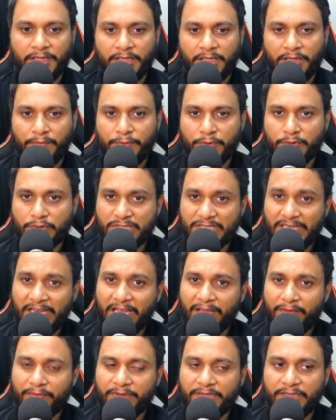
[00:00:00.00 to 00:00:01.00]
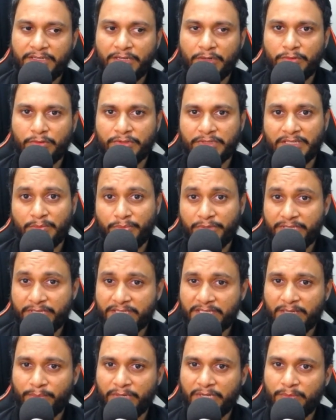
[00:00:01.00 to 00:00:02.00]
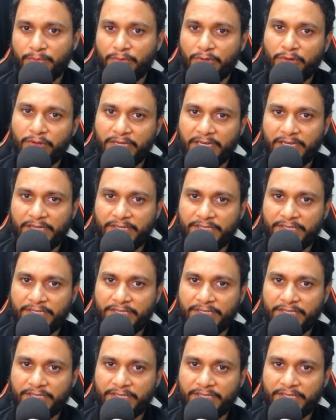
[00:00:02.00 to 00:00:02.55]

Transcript: if you still have any doubt then please comment below and I'll